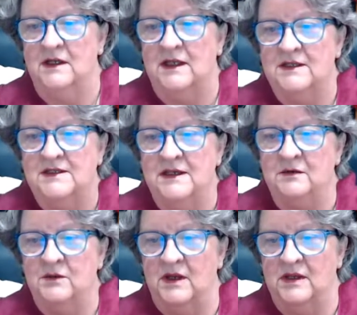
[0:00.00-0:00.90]
Let's
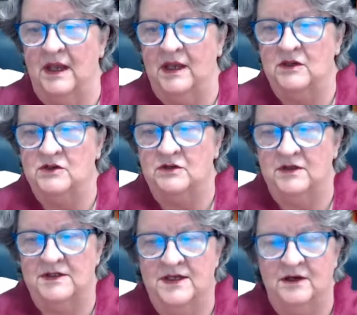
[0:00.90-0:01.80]
see what angel
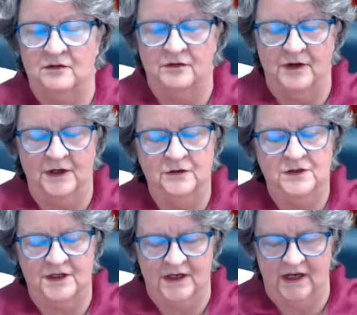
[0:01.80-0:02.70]
is here for you
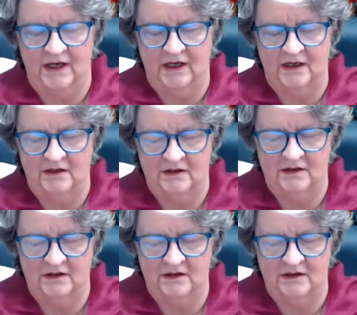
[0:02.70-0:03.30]
today.